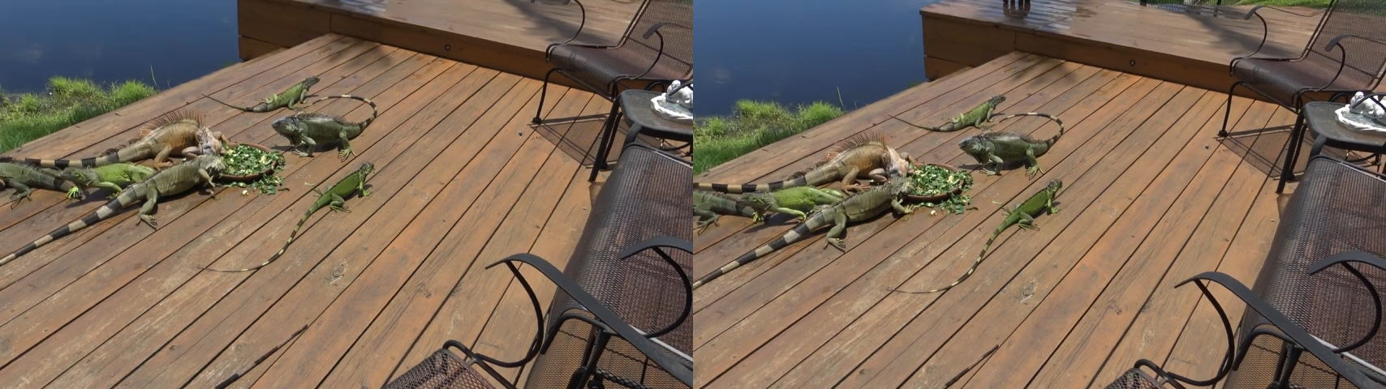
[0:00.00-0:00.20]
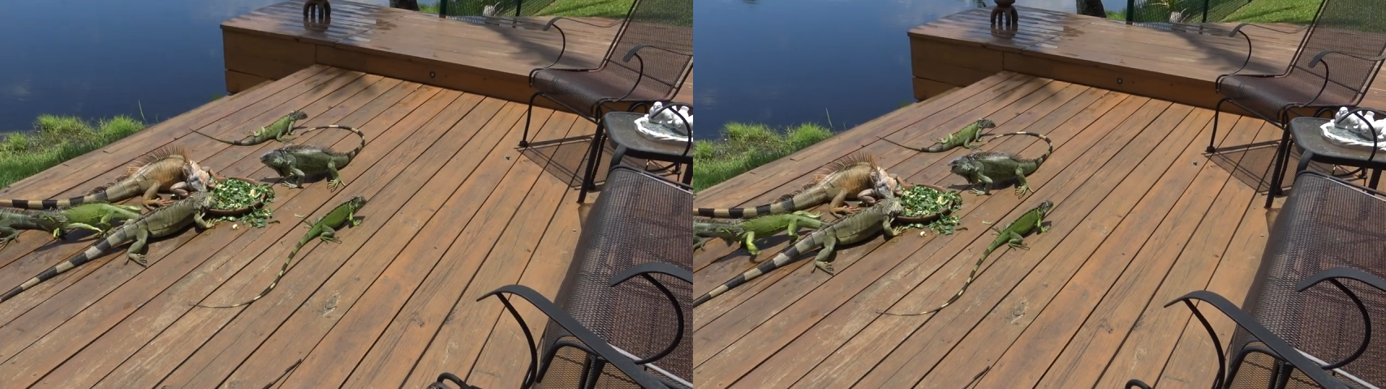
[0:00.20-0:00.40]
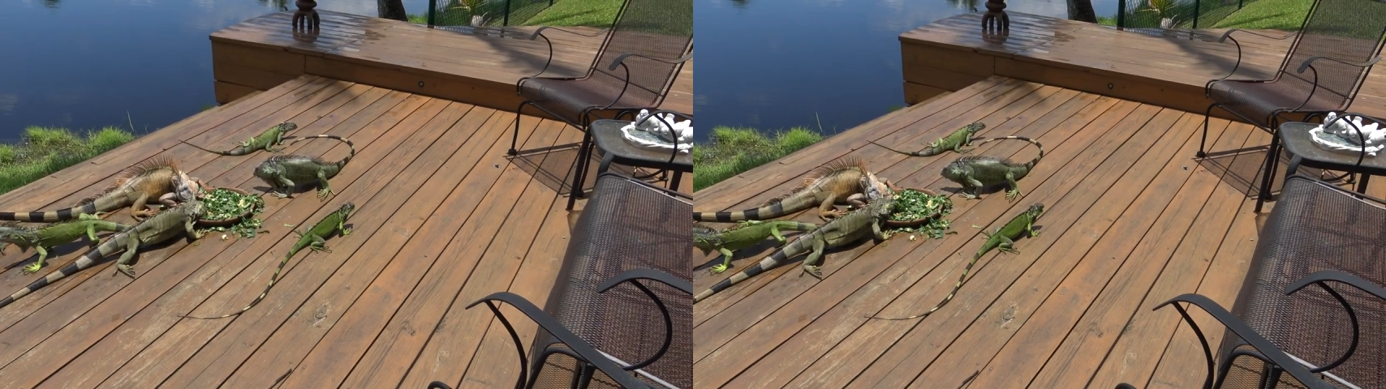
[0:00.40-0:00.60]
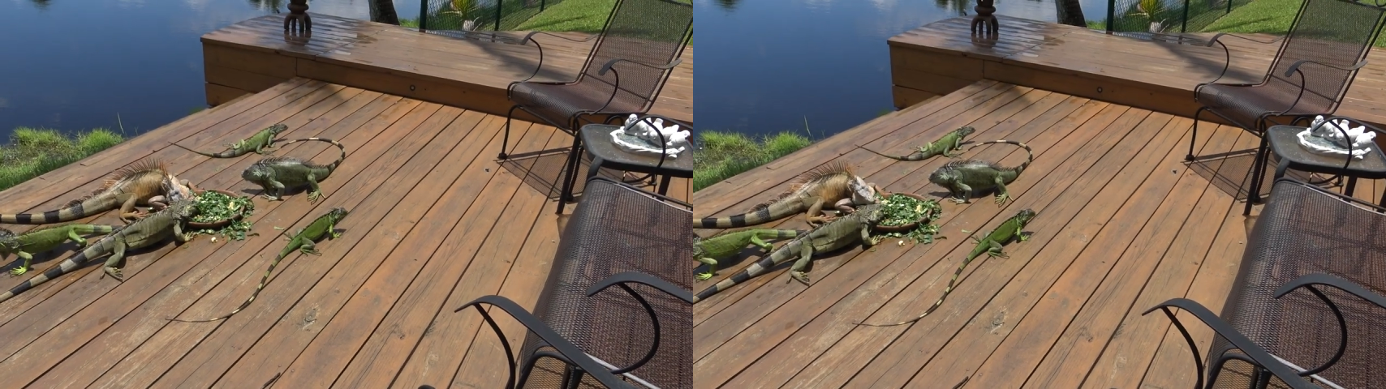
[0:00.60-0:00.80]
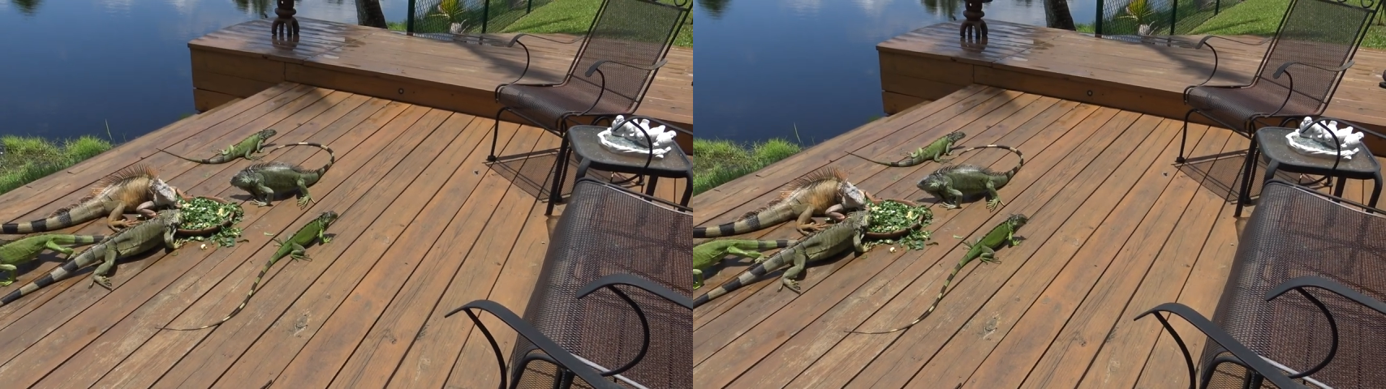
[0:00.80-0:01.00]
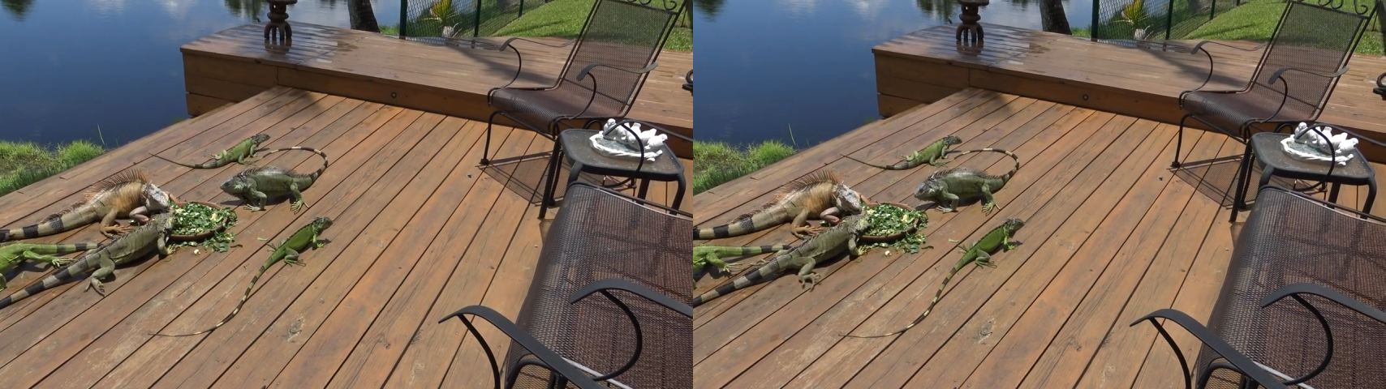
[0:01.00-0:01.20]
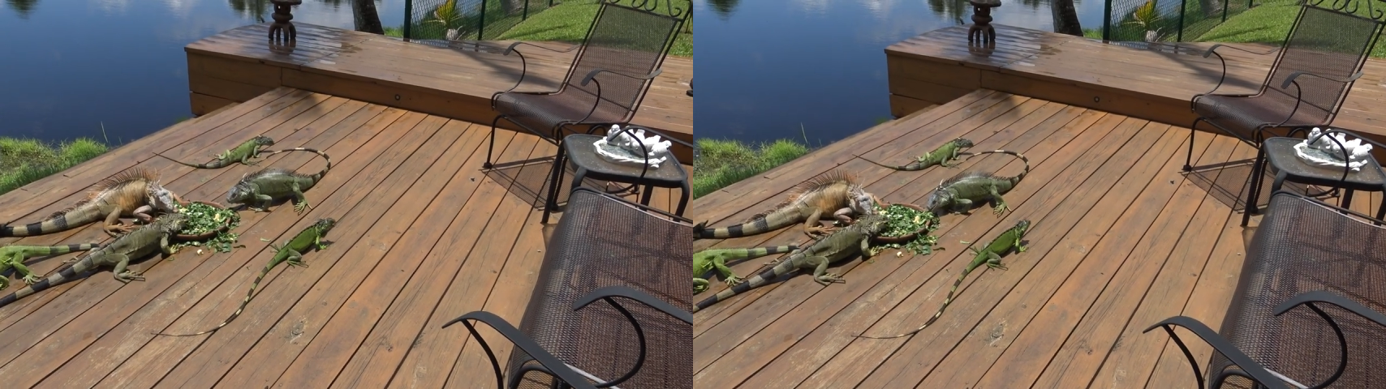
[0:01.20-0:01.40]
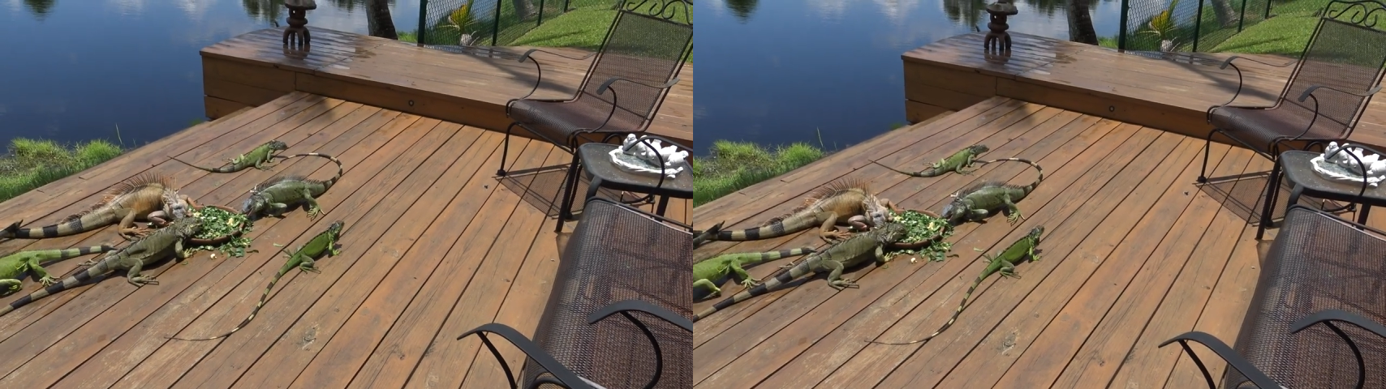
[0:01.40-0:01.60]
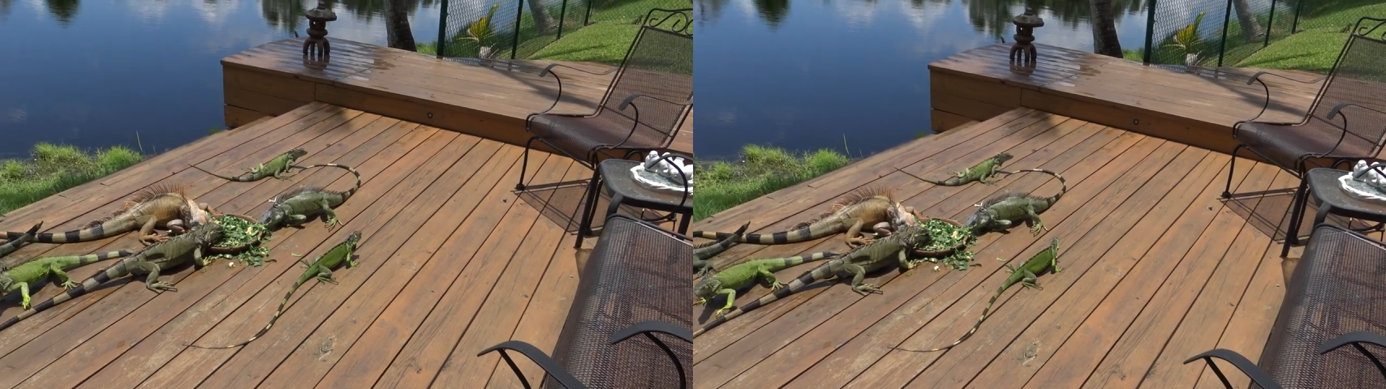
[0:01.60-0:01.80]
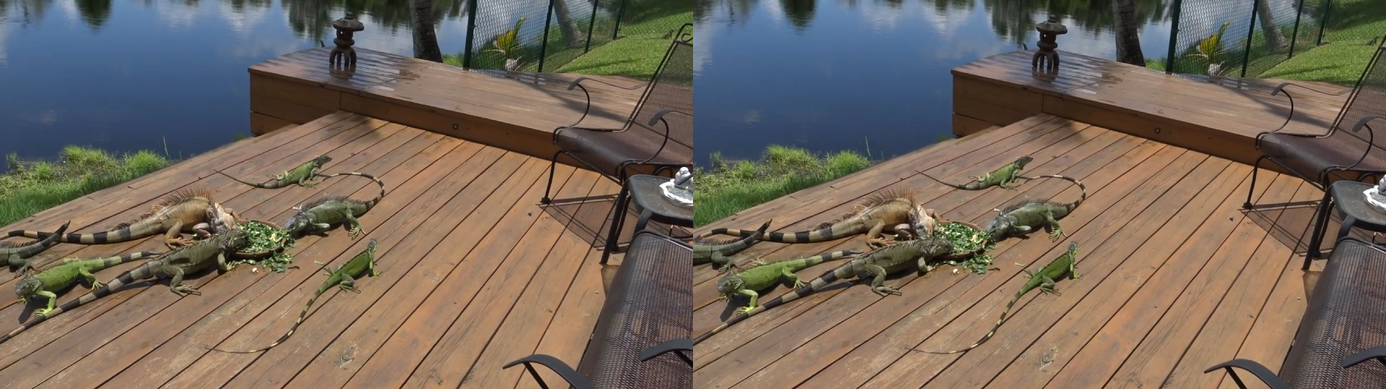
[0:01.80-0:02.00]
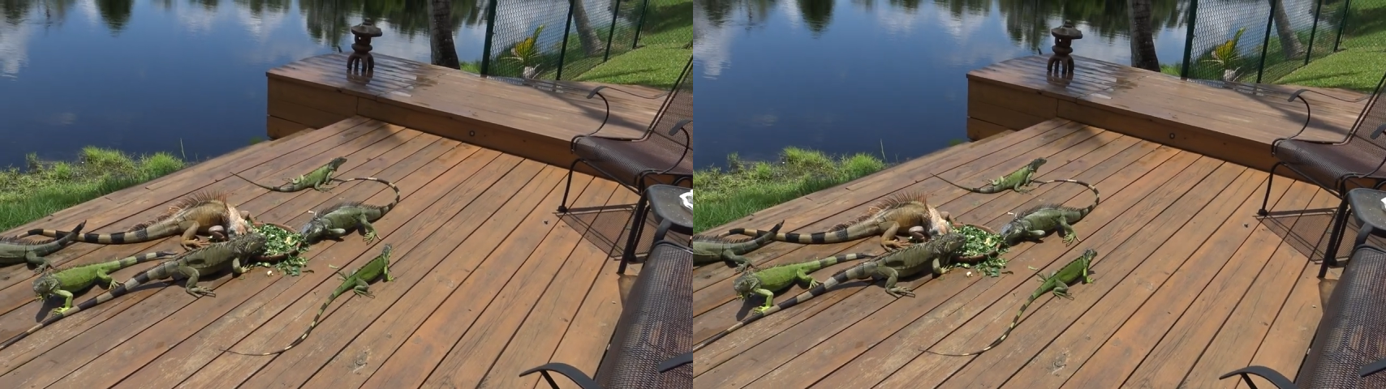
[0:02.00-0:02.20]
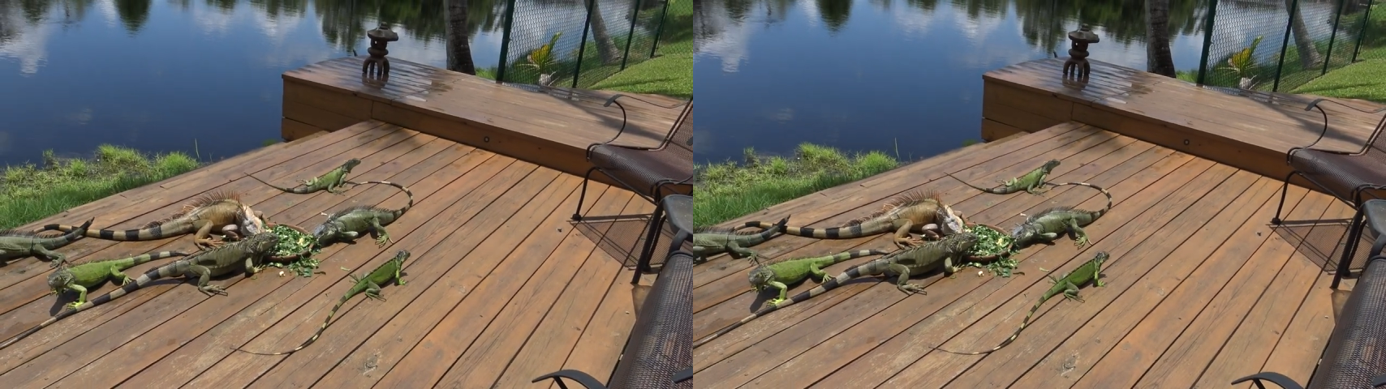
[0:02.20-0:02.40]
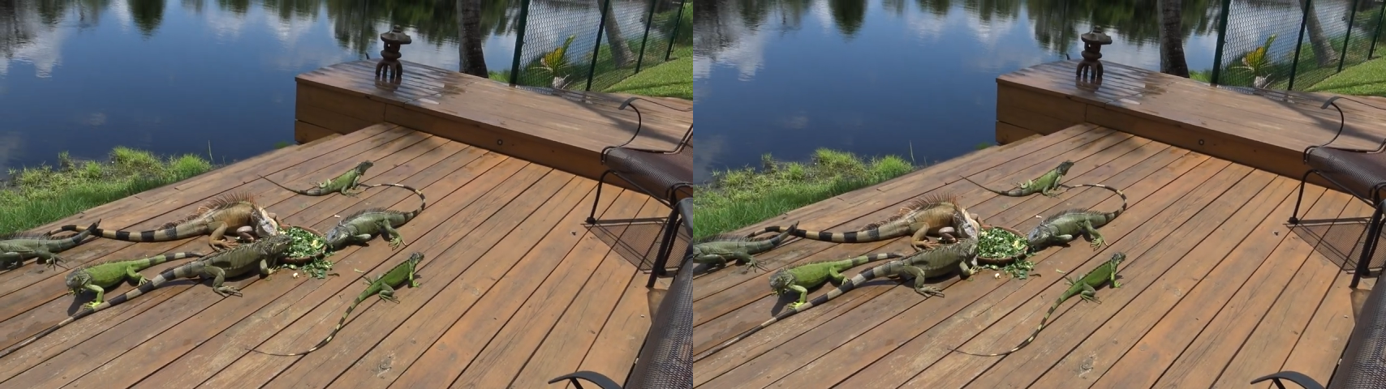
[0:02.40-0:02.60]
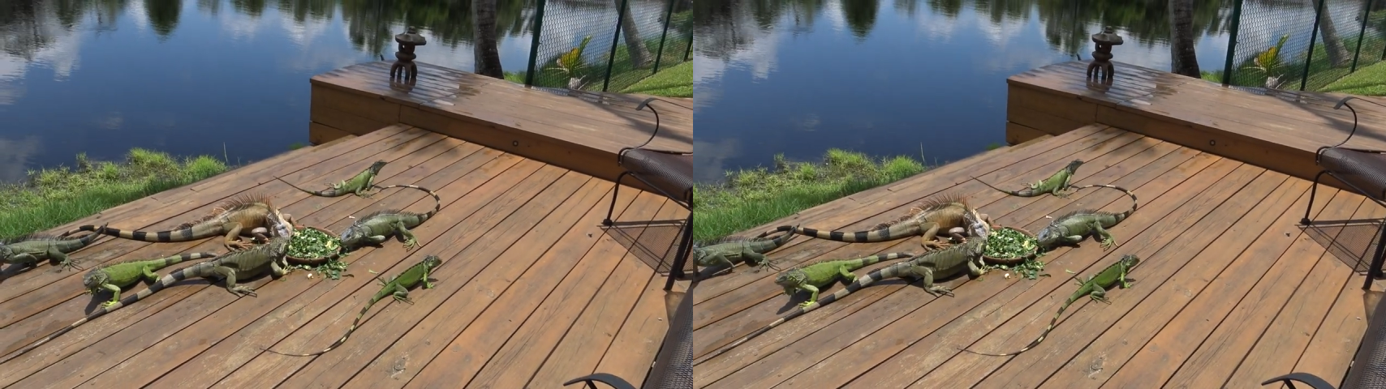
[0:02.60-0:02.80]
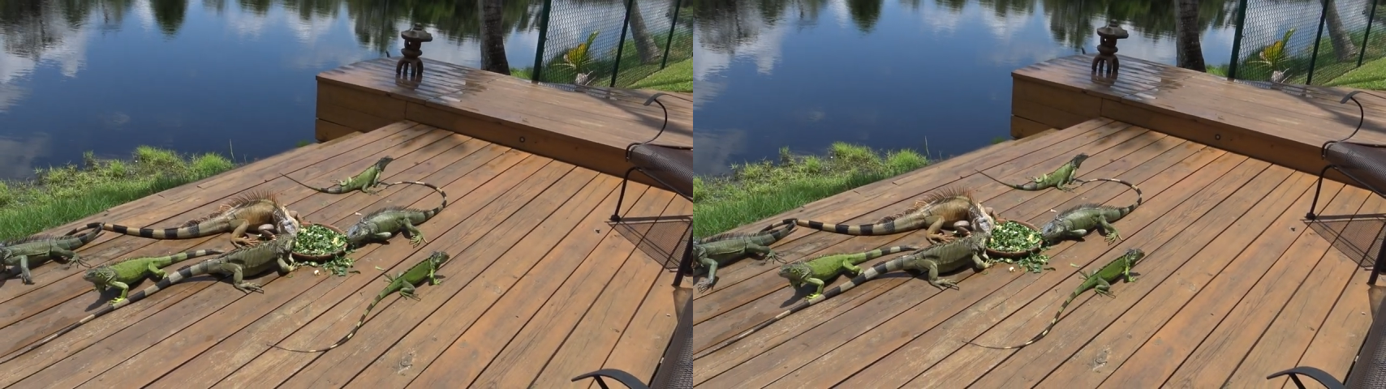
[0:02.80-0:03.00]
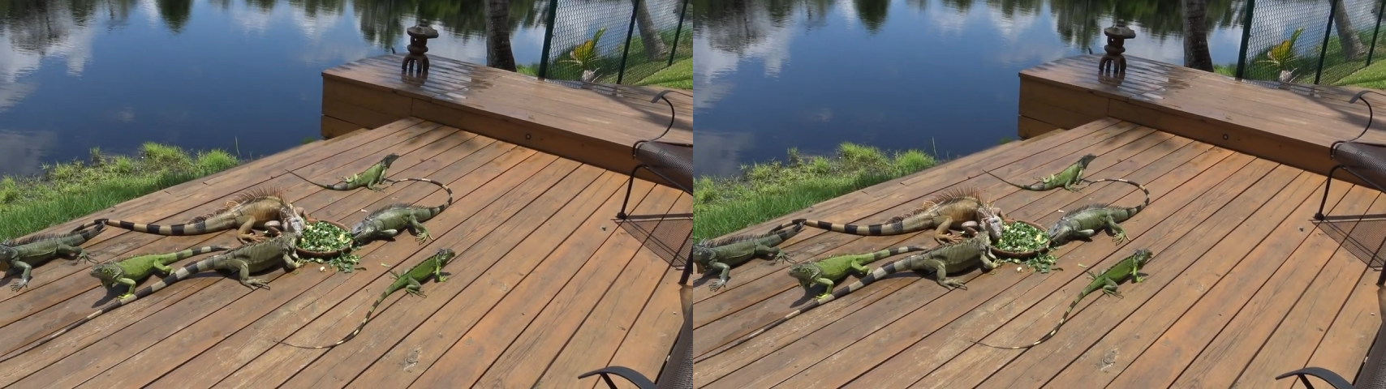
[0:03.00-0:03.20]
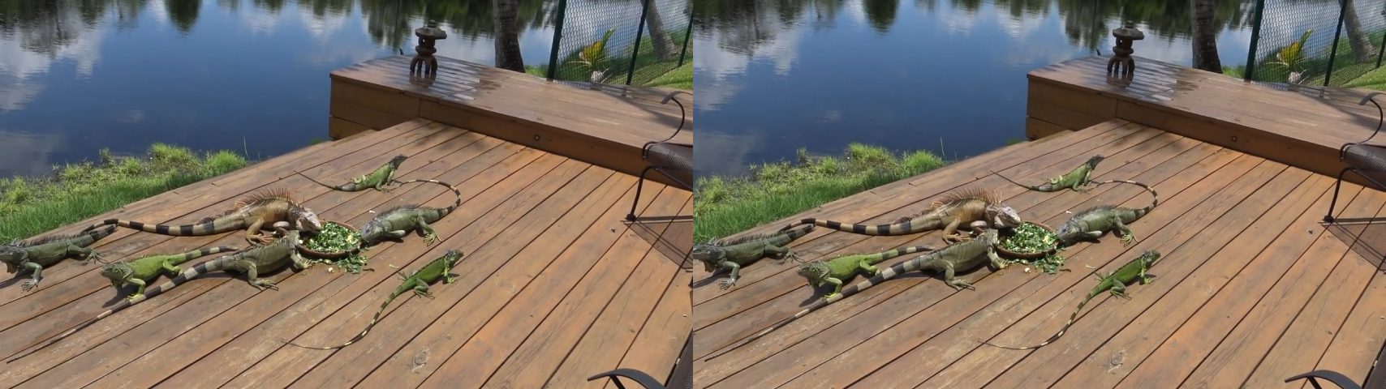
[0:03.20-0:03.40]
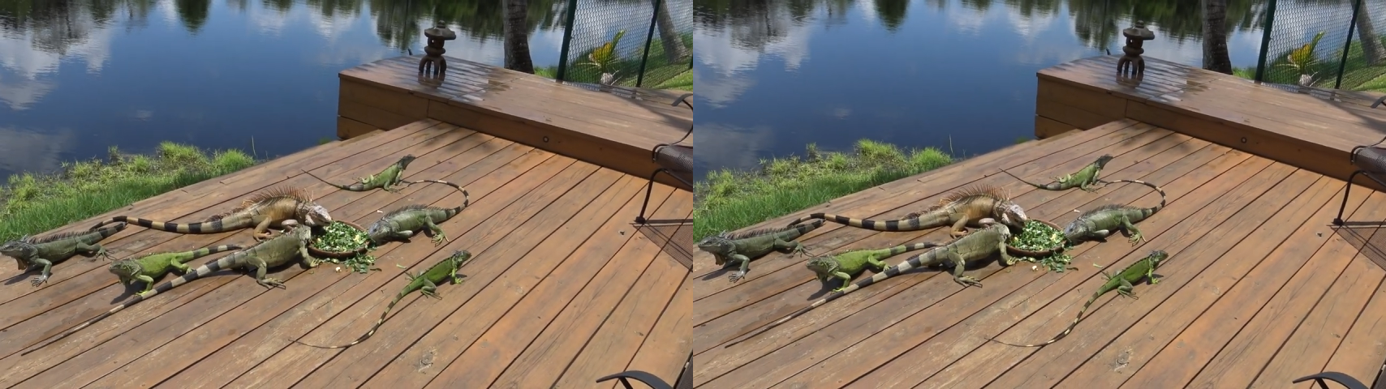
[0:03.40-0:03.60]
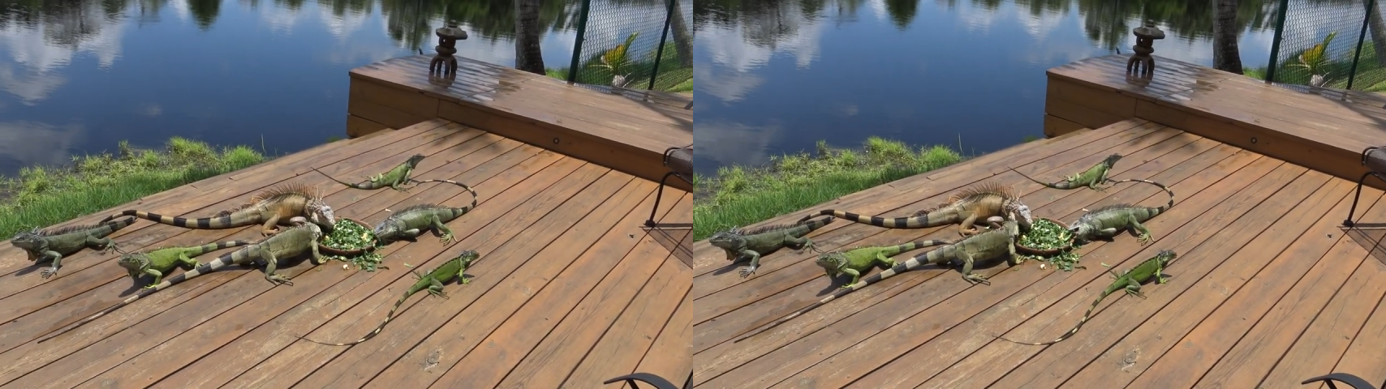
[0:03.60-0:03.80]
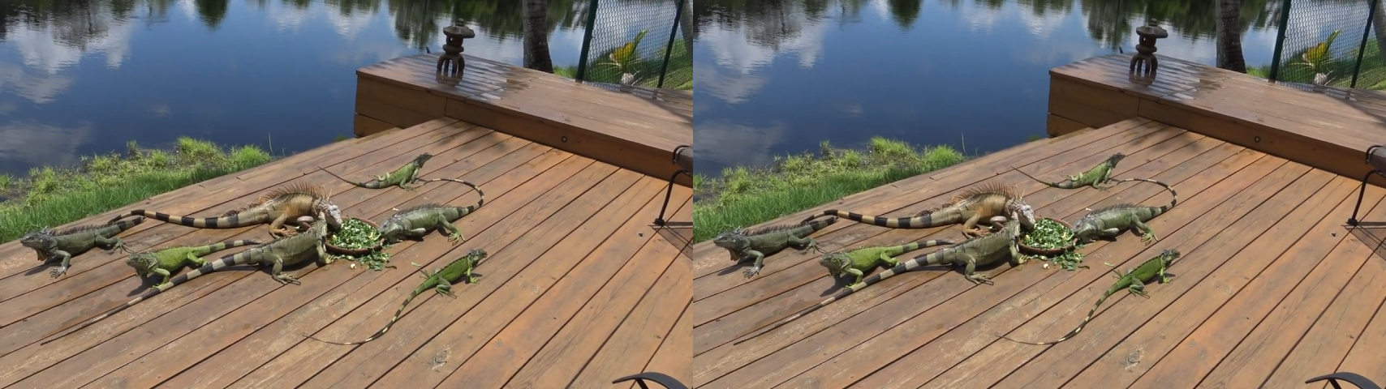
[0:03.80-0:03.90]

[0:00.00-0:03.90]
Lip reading: Nobody's mouth can be seen.